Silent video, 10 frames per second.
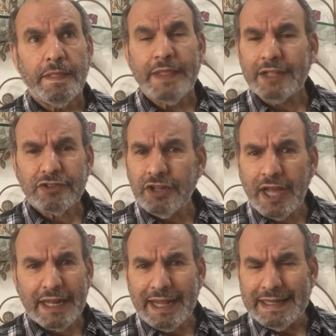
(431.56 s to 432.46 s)
that's
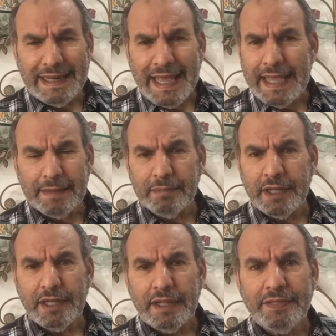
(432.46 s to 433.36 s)
not a name.
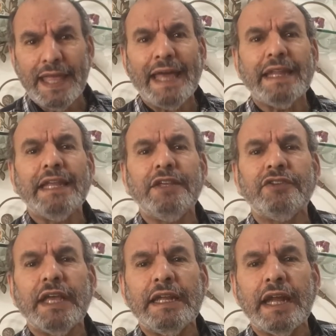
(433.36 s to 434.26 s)
That
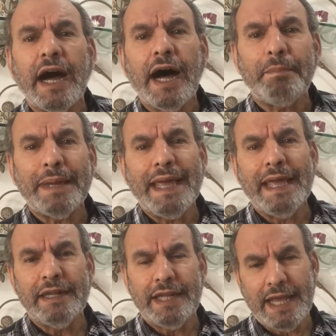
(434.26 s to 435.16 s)
is an
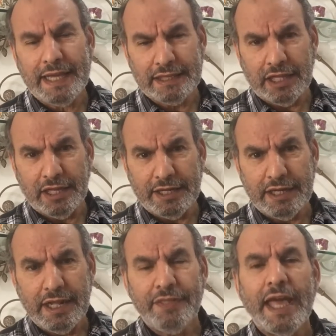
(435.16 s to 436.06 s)
op-ed headline.
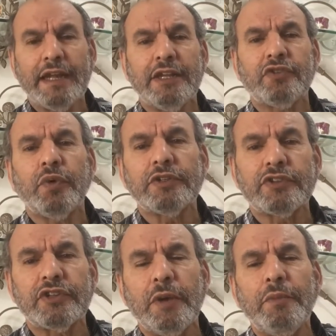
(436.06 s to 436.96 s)
That is what
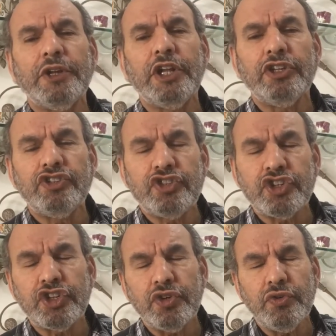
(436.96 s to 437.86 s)
someone
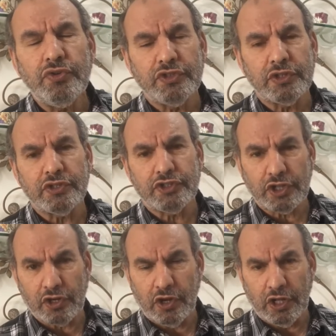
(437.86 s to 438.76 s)
chooses
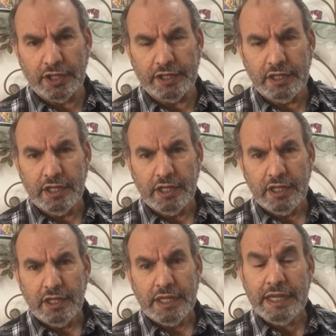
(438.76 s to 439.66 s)
to call it.
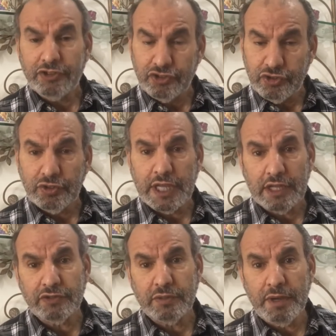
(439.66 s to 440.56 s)
It's
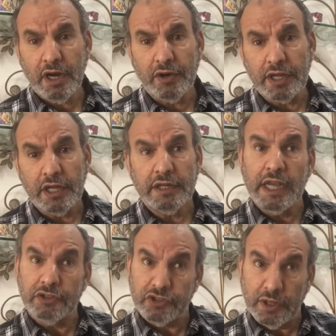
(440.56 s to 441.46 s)
Judea, Samaria.
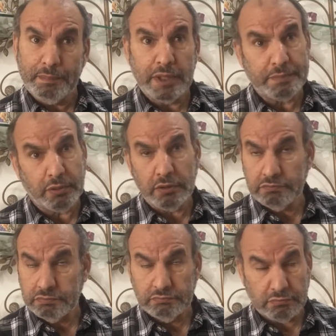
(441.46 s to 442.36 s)
Now, some
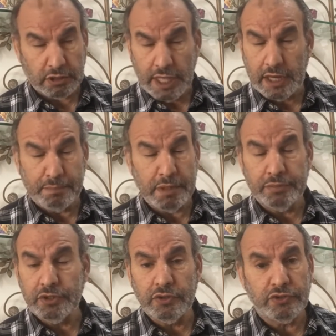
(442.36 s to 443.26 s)
people, a lot of
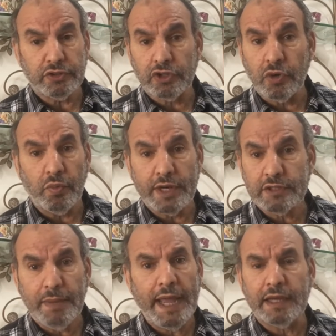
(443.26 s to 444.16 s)
people, use the term
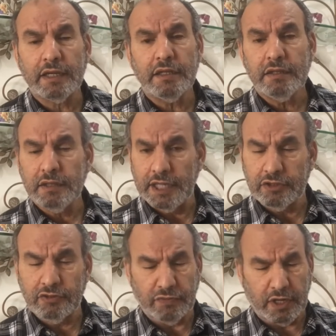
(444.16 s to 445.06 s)
West Bank.
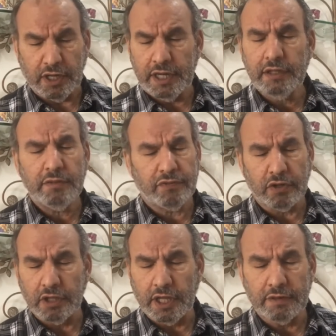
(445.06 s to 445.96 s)
That's fine
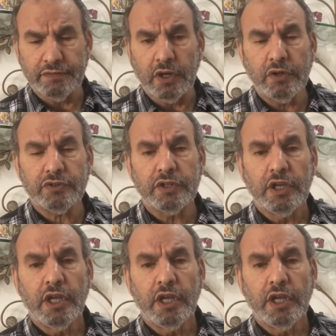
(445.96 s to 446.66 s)
for a lot of folks.